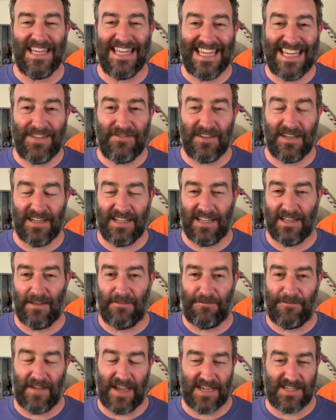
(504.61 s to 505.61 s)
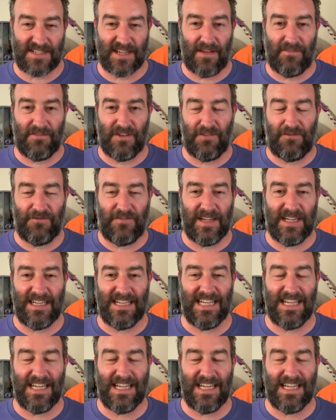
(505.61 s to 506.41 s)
even in the face of defeat,